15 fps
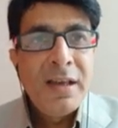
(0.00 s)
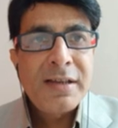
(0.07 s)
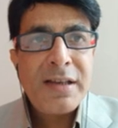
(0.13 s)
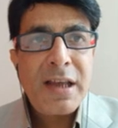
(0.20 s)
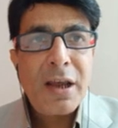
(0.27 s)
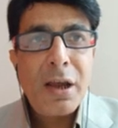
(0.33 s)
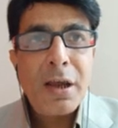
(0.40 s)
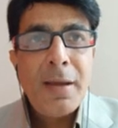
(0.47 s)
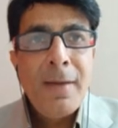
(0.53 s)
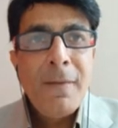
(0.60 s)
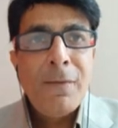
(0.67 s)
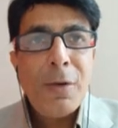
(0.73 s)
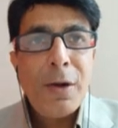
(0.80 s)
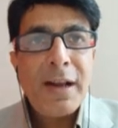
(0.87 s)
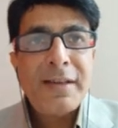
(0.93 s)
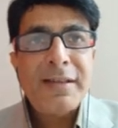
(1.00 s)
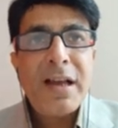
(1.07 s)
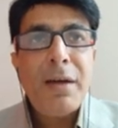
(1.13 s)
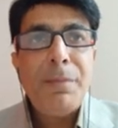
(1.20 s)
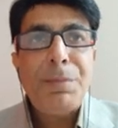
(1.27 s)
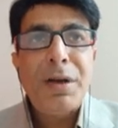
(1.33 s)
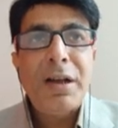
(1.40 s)
Say for
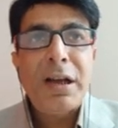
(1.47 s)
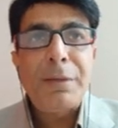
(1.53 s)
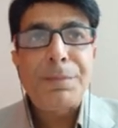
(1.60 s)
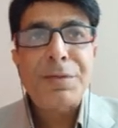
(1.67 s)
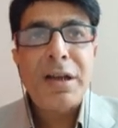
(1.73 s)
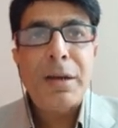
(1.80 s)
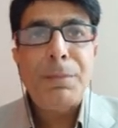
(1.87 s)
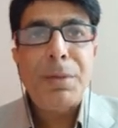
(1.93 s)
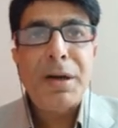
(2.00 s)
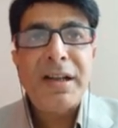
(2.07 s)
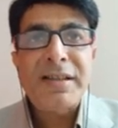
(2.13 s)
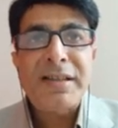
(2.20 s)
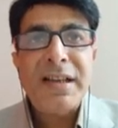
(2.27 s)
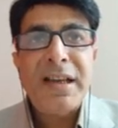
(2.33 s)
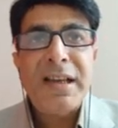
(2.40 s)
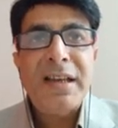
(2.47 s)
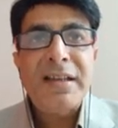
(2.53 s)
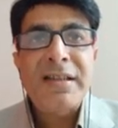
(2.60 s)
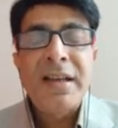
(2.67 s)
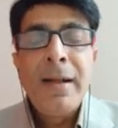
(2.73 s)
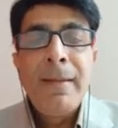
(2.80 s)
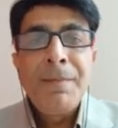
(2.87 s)
example, if somebody
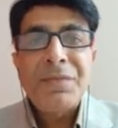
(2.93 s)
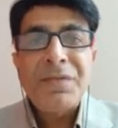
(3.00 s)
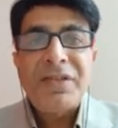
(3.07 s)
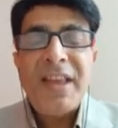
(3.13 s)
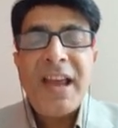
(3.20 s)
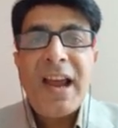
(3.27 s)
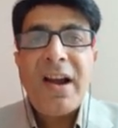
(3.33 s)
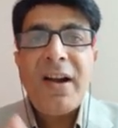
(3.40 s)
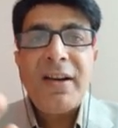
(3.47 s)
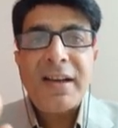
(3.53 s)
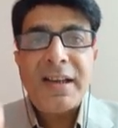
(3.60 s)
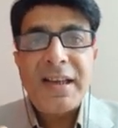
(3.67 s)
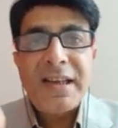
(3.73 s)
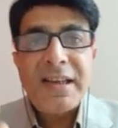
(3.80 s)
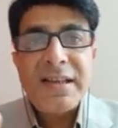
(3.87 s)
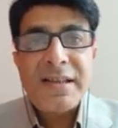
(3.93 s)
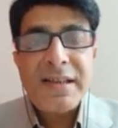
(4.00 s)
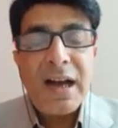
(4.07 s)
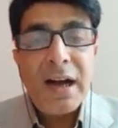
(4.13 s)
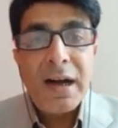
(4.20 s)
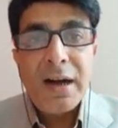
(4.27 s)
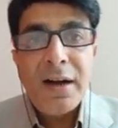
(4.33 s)
says there is
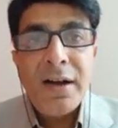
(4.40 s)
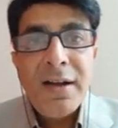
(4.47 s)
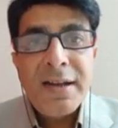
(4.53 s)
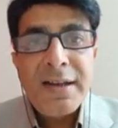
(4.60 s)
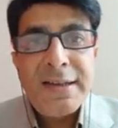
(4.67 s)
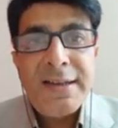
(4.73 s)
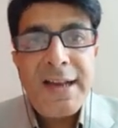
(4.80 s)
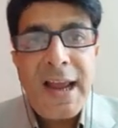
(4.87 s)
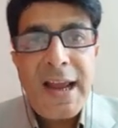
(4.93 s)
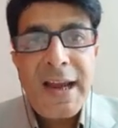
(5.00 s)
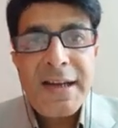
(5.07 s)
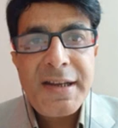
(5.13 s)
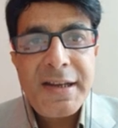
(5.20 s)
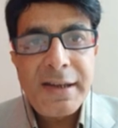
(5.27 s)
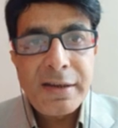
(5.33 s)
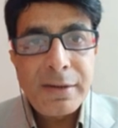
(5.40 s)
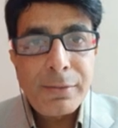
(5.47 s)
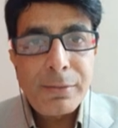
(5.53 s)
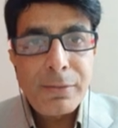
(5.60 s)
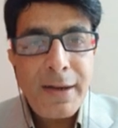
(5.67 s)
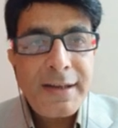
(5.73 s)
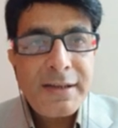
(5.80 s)
a
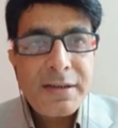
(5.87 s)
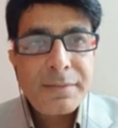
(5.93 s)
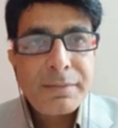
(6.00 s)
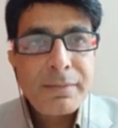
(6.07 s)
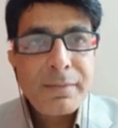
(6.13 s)
lady, right?